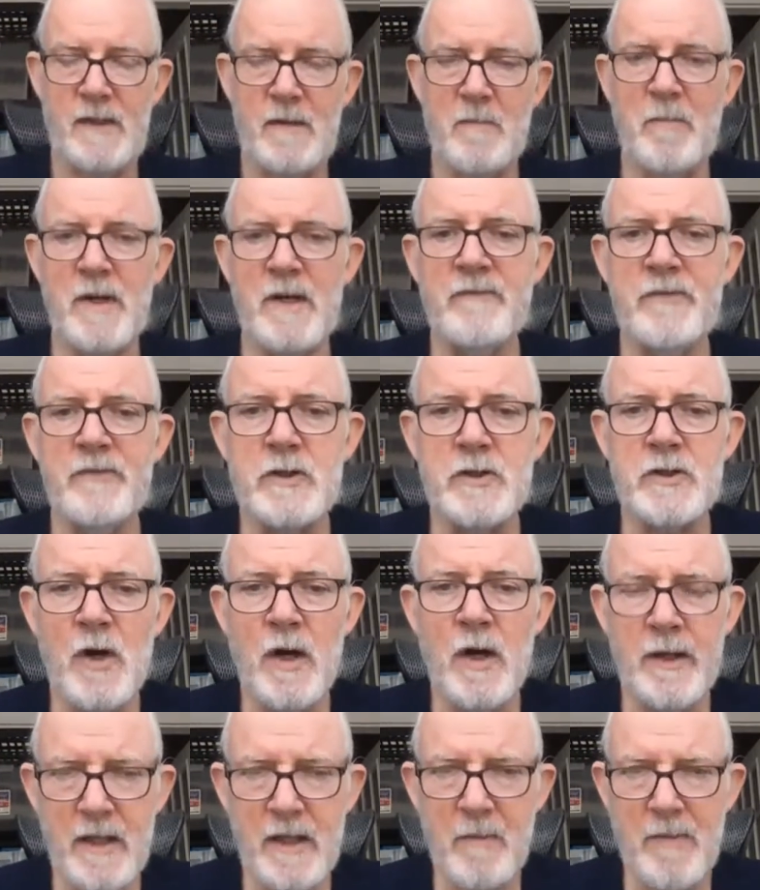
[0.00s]
But if you're
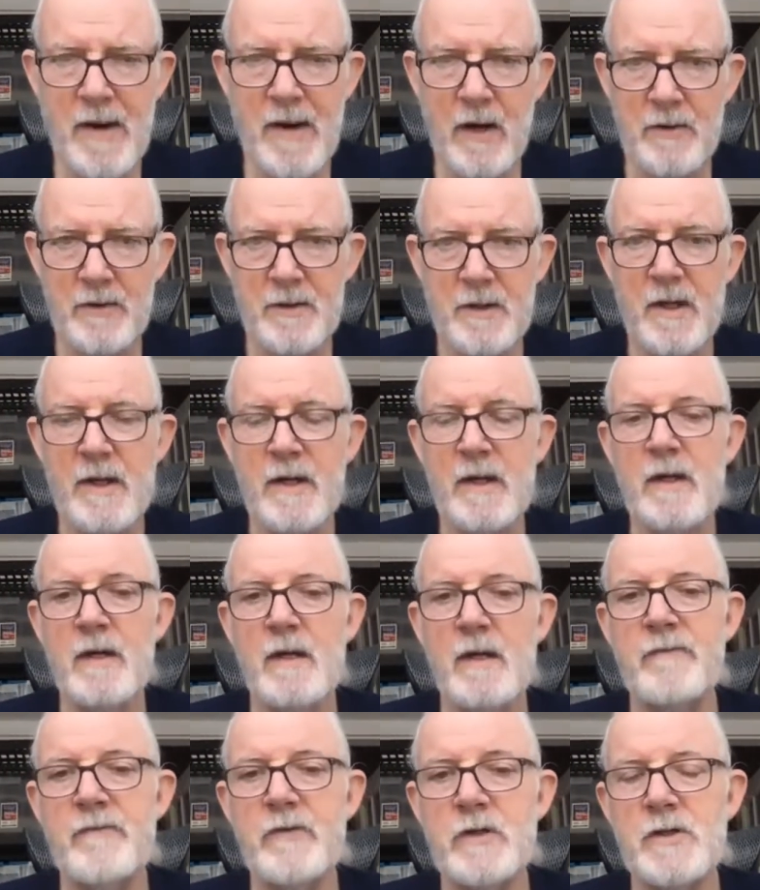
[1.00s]
talking about
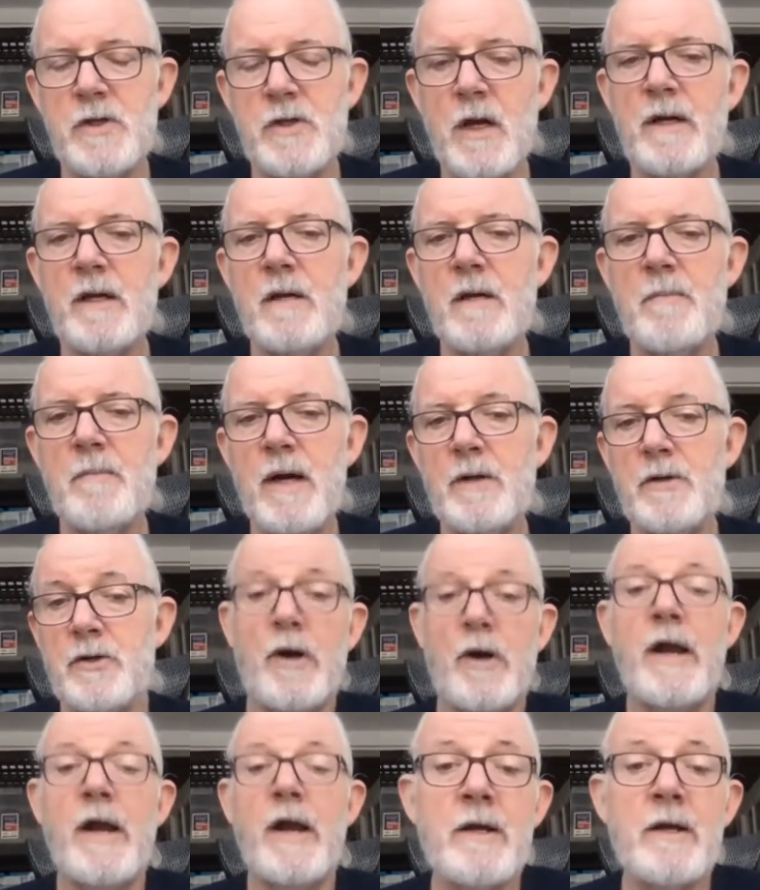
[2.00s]
if you're talking about
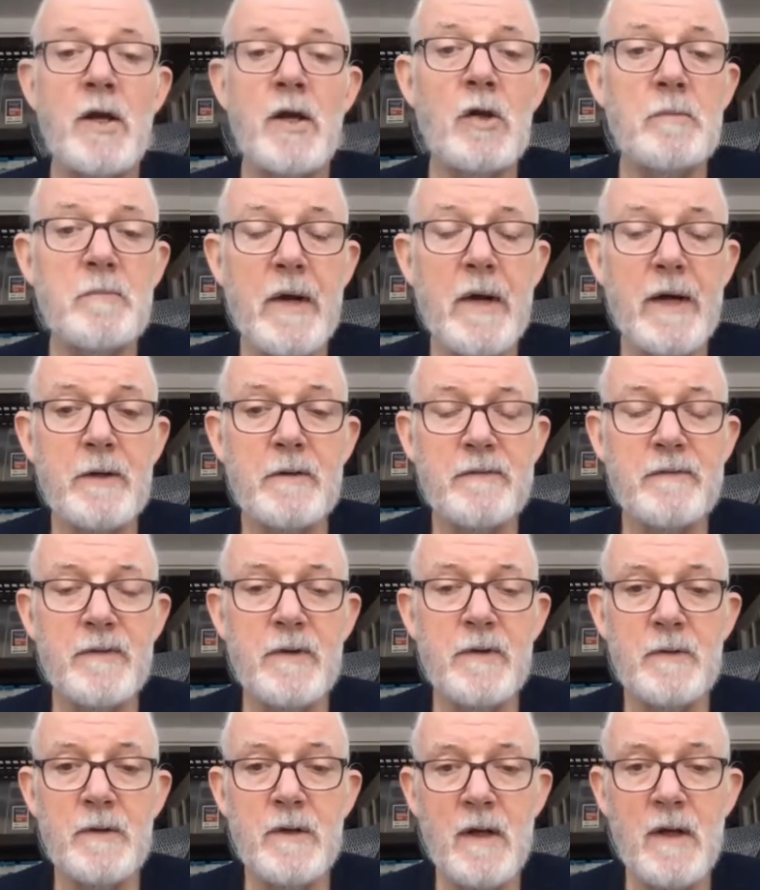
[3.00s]
your handheld
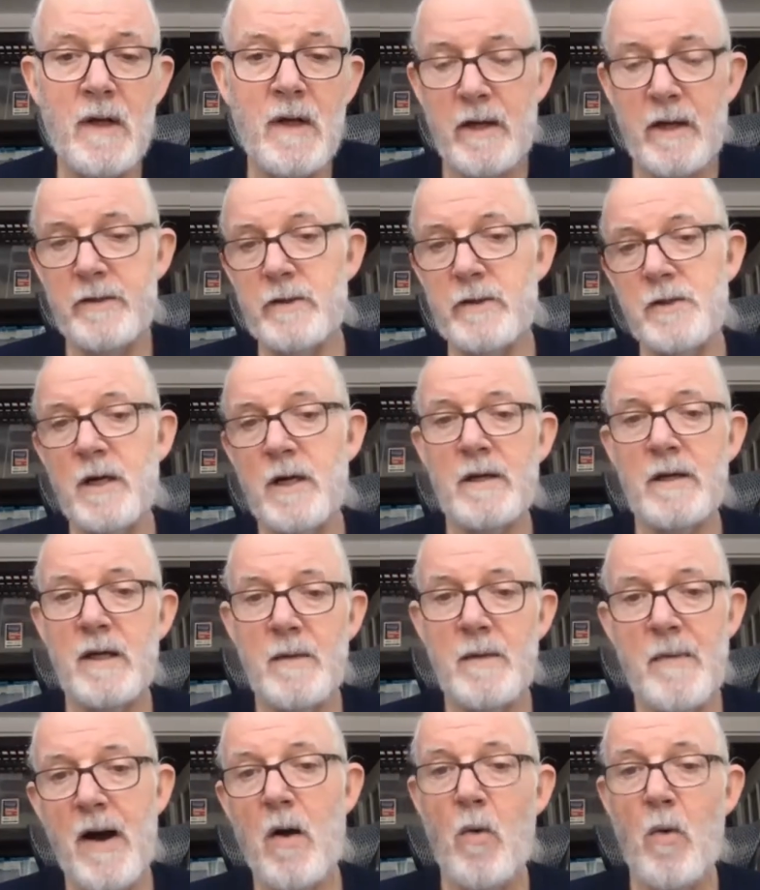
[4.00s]
microphone and you're talking
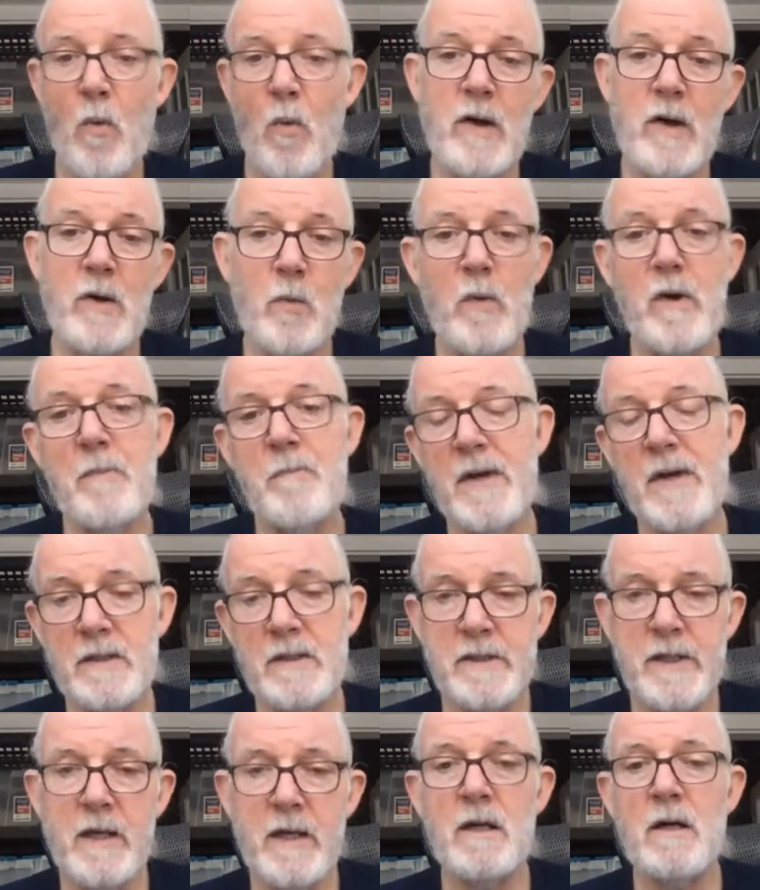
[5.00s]
about one whip
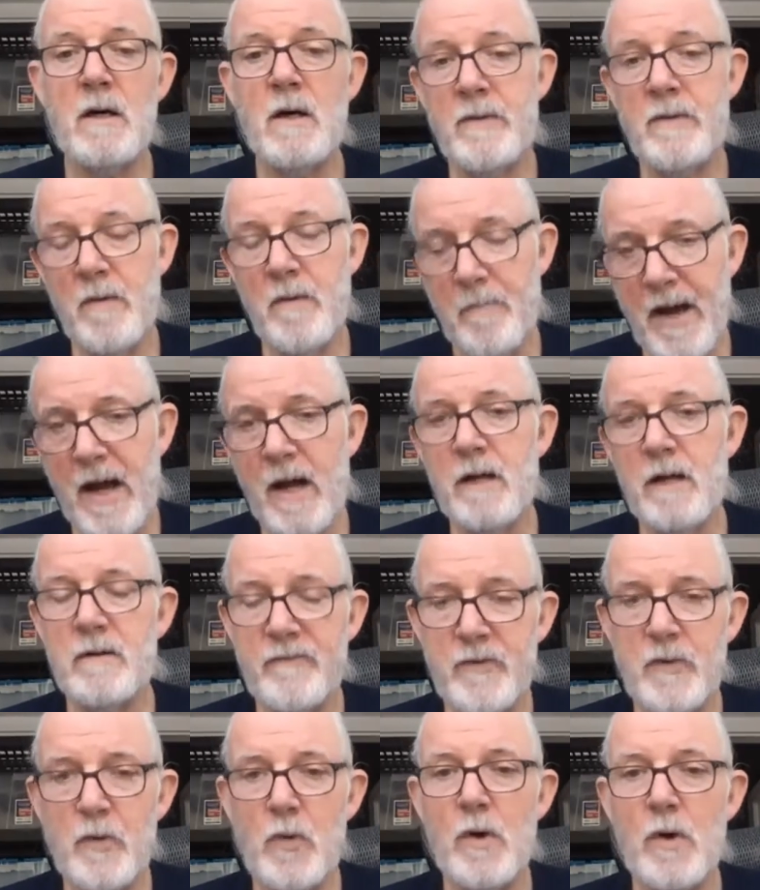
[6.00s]
antenna on the back of
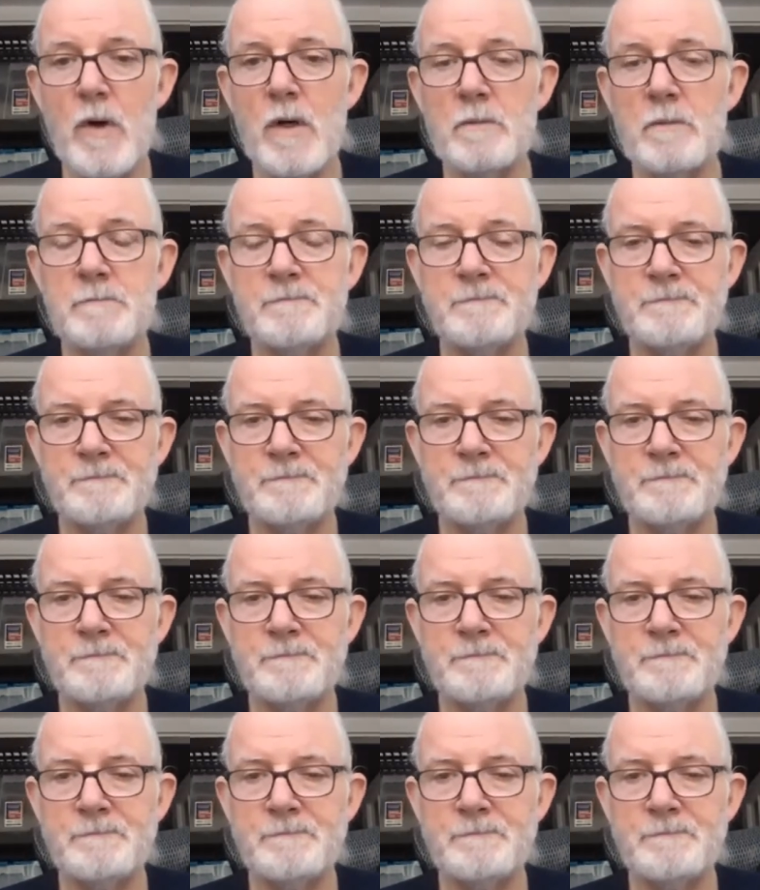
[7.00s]
your